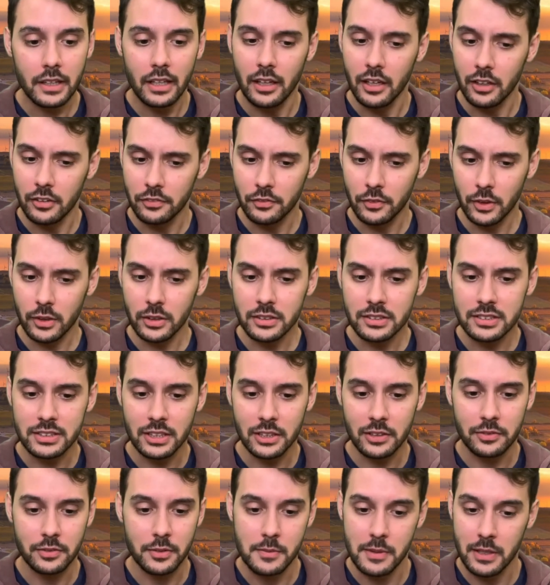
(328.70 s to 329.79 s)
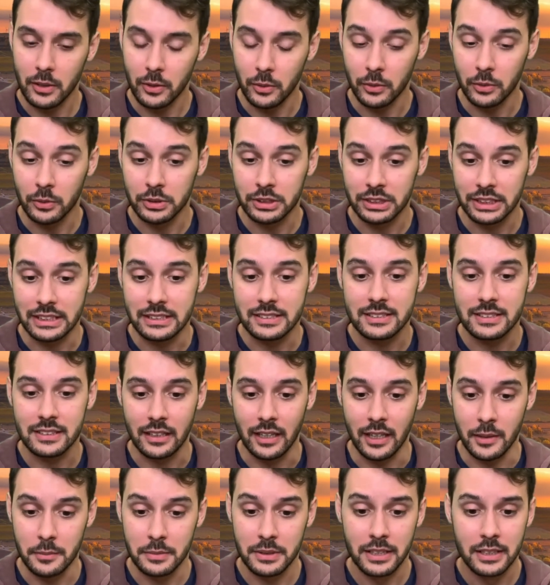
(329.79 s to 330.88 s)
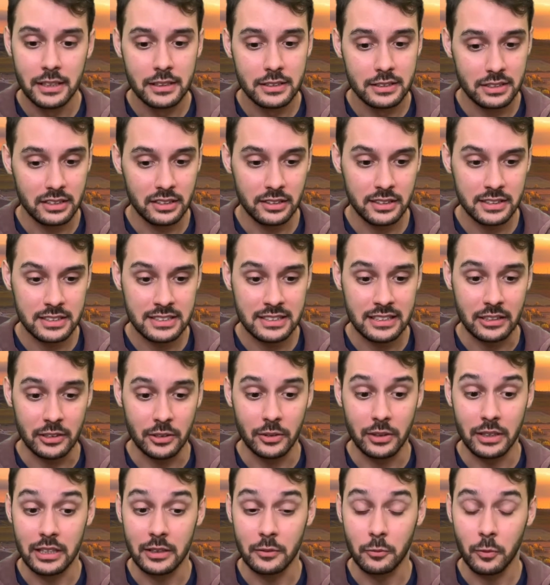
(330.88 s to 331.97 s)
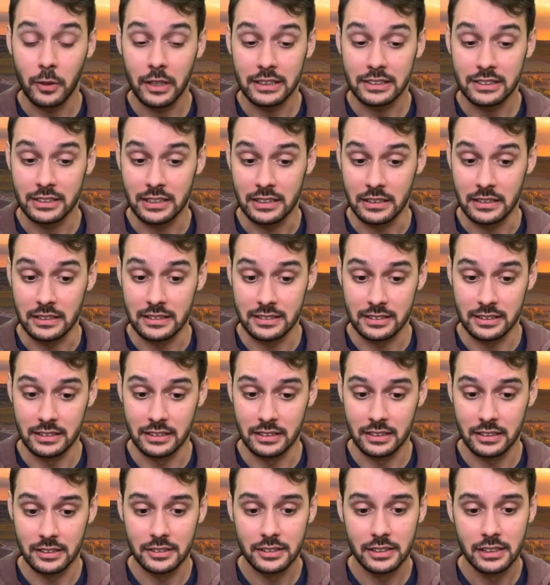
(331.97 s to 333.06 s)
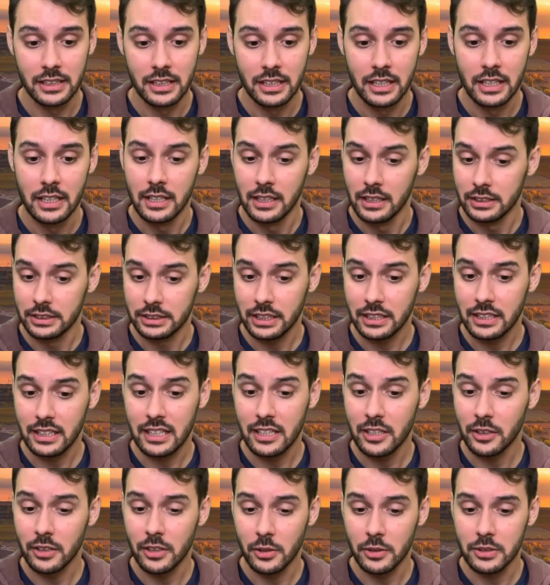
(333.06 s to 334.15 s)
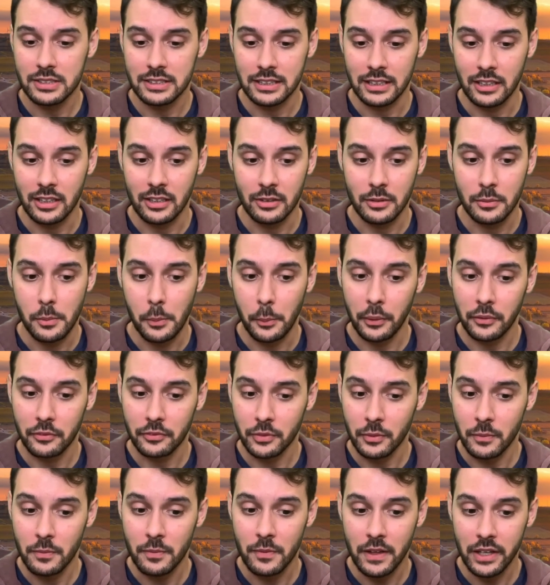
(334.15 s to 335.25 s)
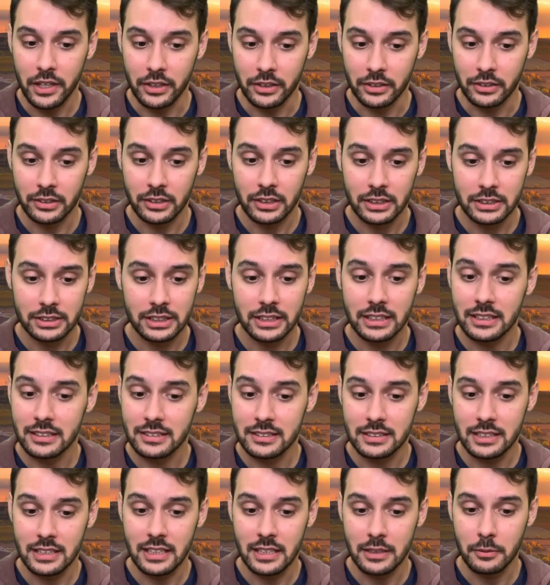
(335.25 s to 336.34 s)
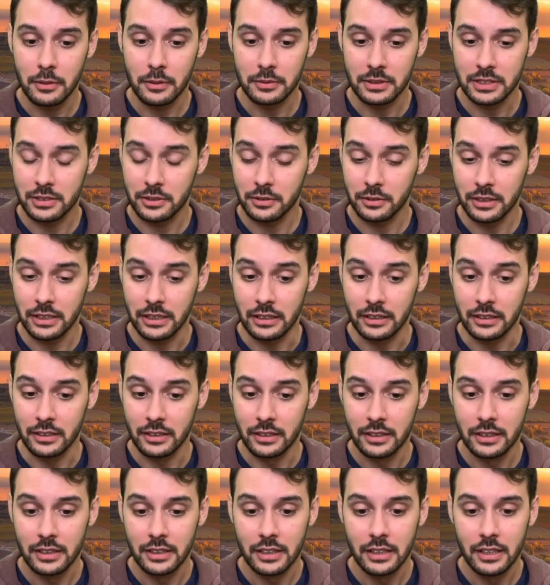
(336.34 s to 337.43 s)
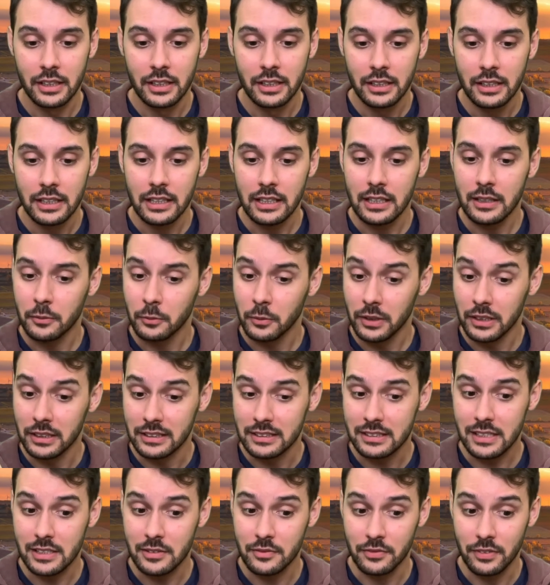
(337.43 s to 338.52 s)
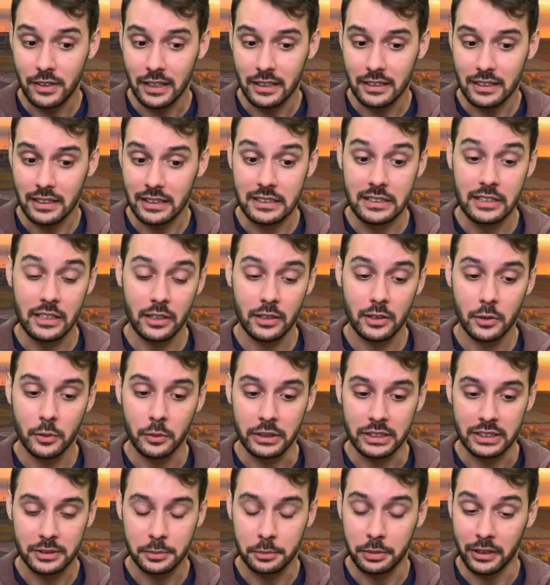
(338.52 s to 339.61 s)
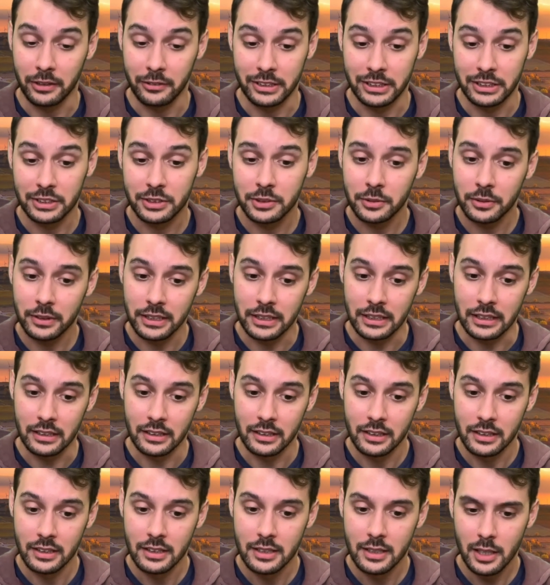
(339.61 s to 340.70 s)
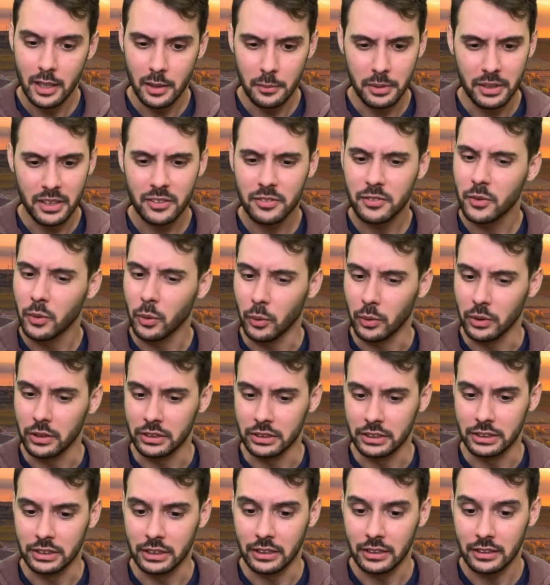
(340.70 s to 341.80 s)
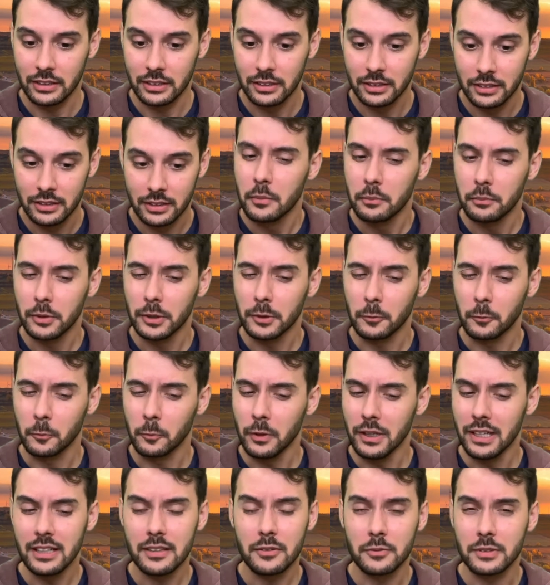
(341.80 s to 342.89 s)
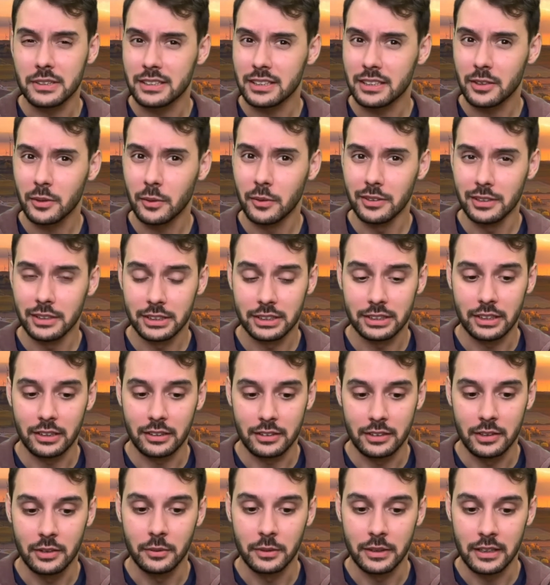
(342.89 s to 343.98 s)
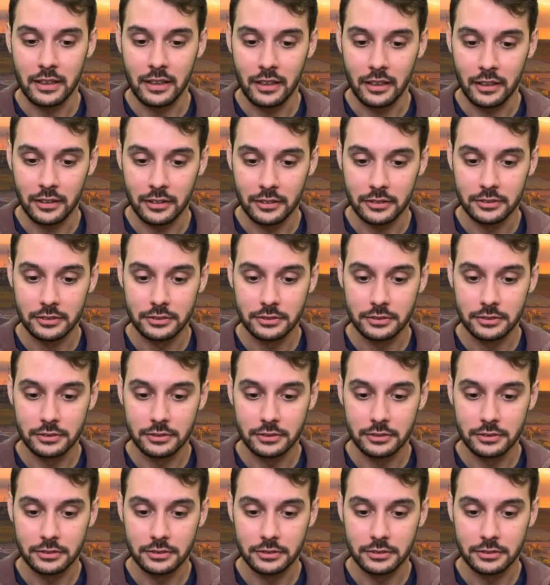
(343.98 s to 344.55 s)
A foot or so from the hole she stopped, stood still, and watched and listened. She could hear no sound, but from there she could see what was green. It was, in fact, a yellowish brownish green, a bit of corn shuck. But what was a corn shuck doing there?